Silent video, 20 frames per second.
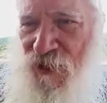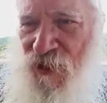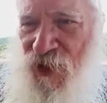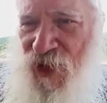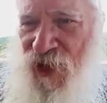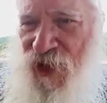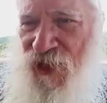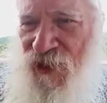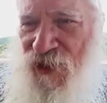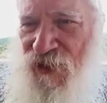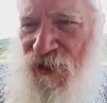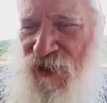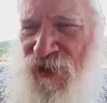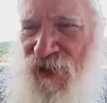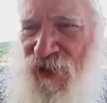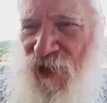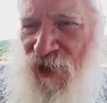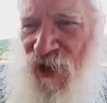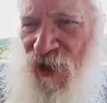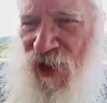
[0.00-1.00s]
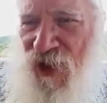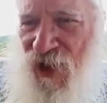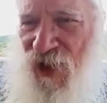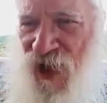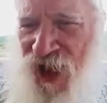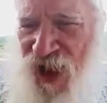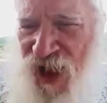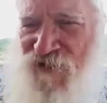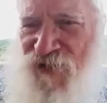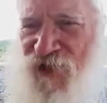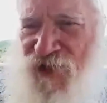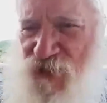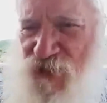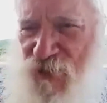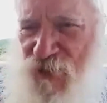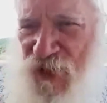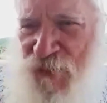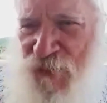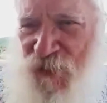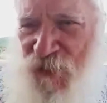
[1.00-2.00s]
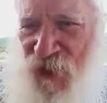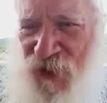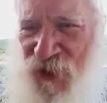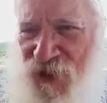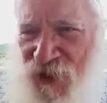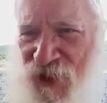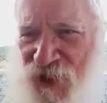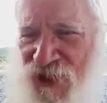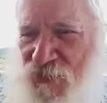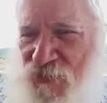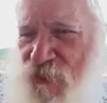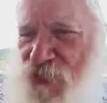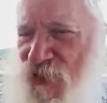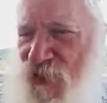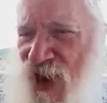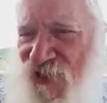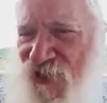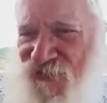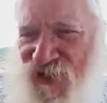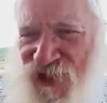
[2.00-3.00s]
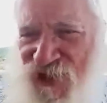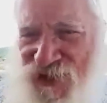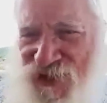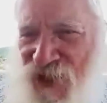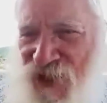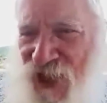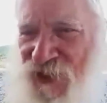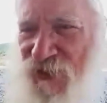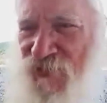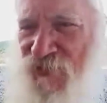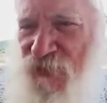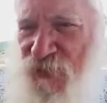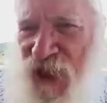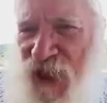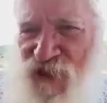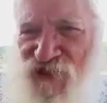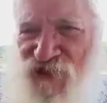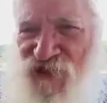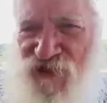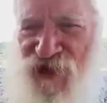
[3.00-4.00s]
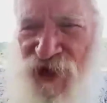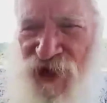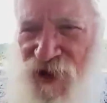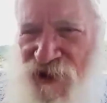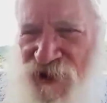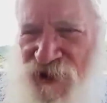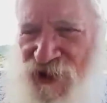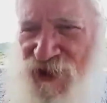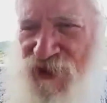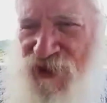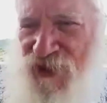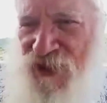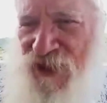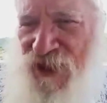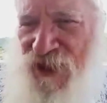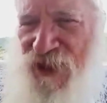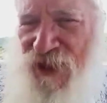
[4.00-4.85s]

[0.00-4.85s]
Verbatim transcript: where average people, not prophets, not patriarchs,